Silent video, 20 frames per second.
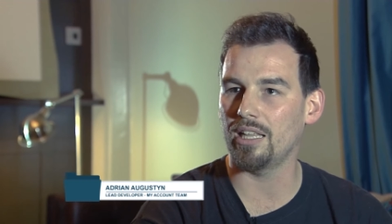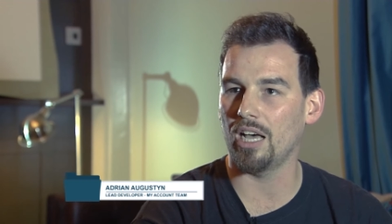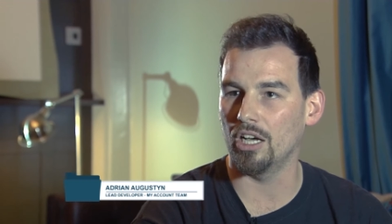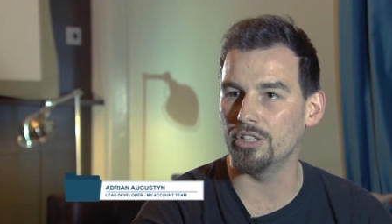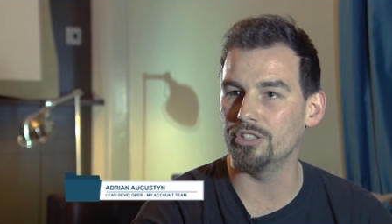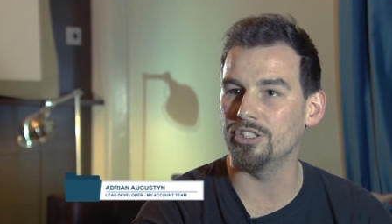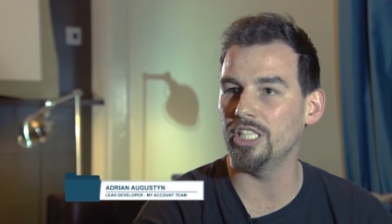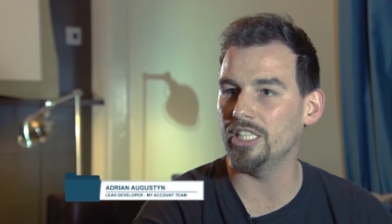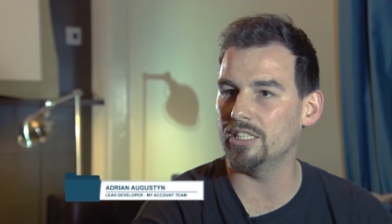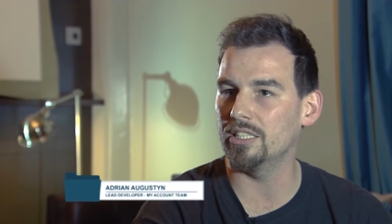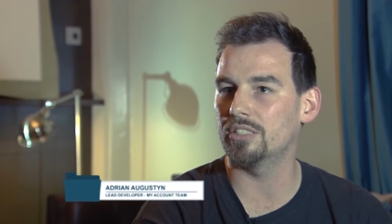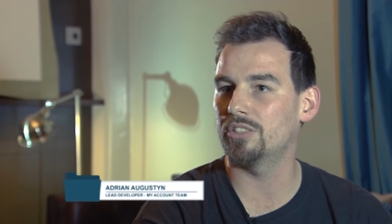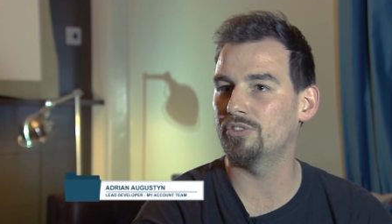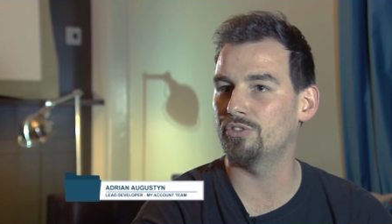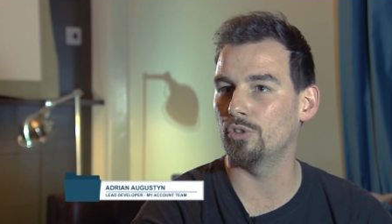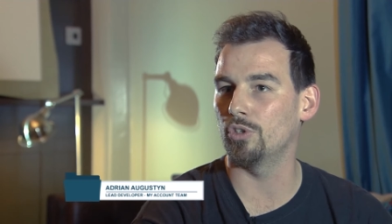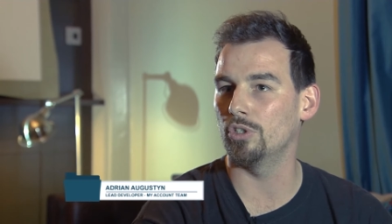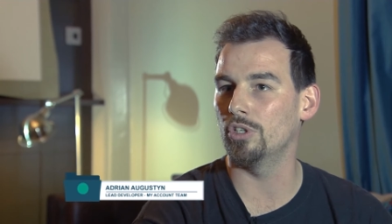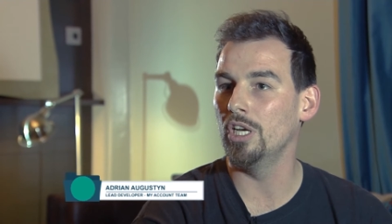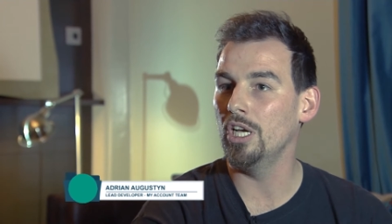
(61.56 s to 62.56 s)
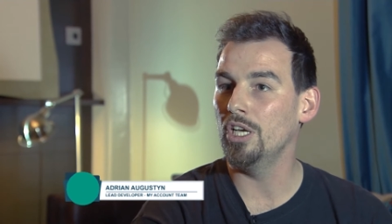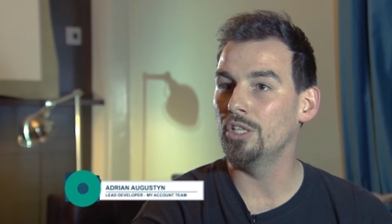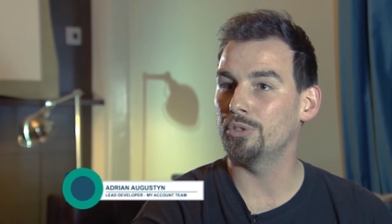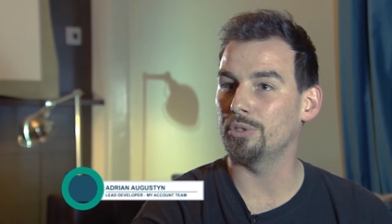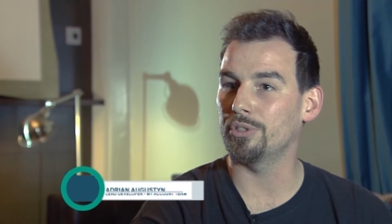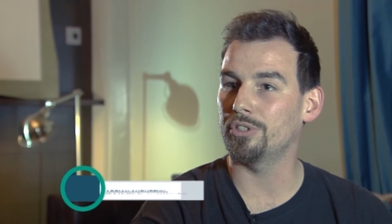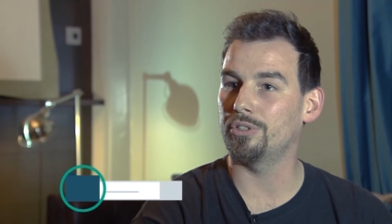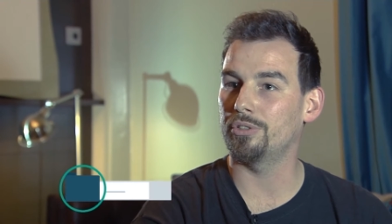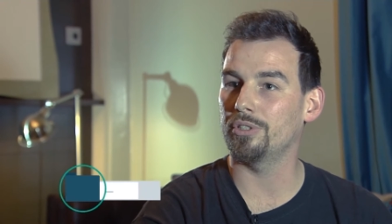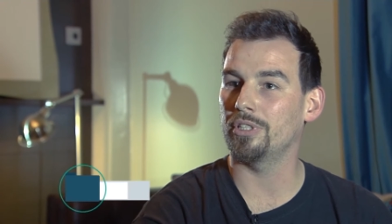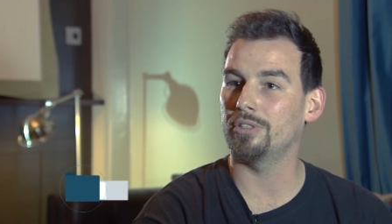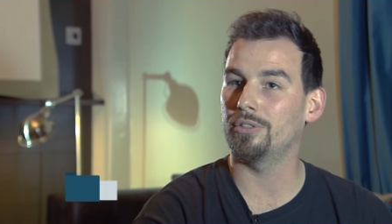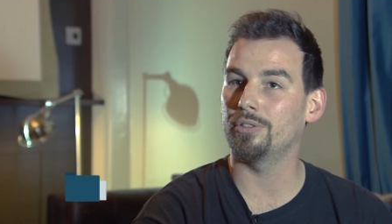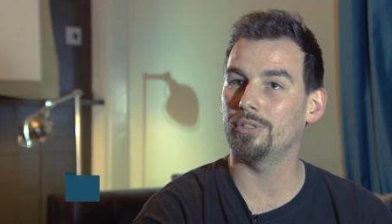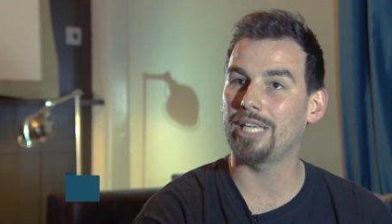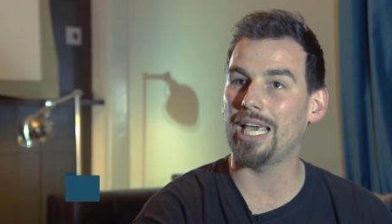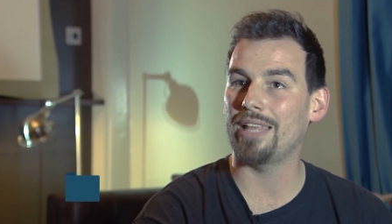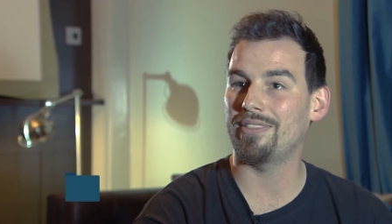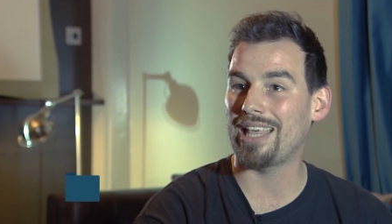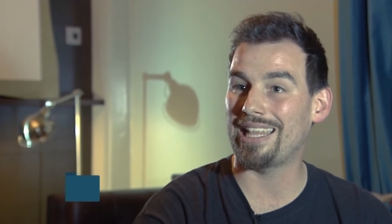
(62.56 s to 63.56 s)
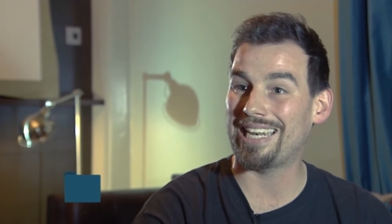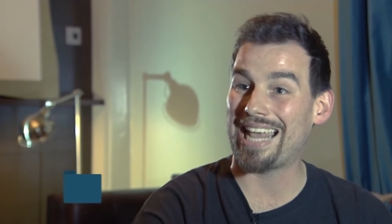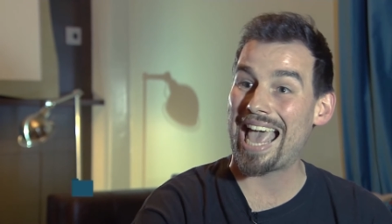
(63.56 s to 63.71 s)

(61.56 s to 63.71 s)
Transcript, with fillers: are needed for, to, to, to get that